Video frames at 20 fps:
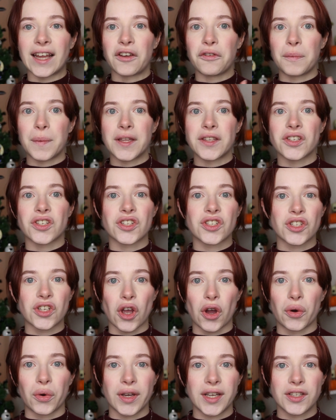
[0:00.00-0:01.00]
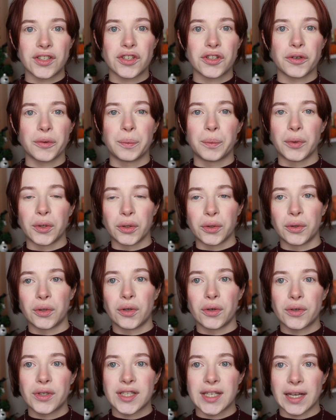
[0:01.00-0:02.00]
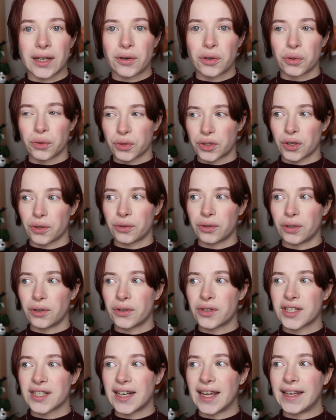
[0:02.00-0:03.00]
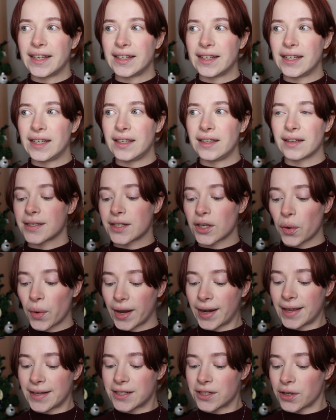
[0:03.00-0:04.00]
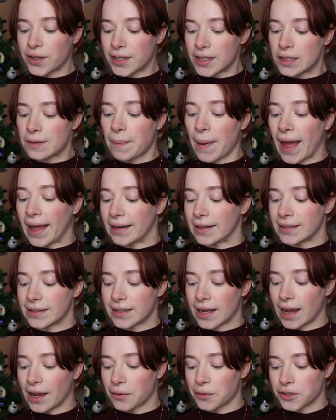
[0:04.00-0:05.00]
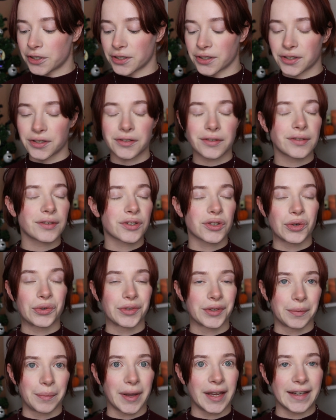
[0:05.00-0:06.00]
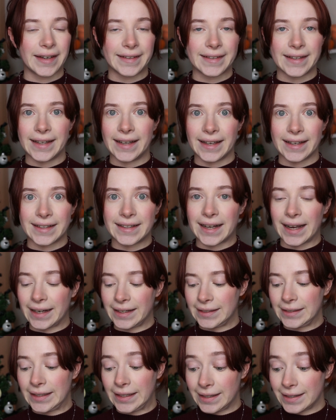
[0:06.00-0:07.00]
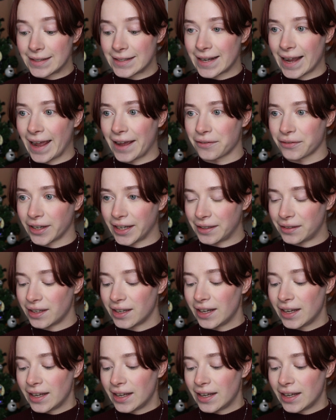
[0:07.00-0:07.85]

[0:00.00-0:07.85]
I've been so into blue looks and cool toned looks lately. So when I saw this palette, I was just sold immediately and I needed to have it.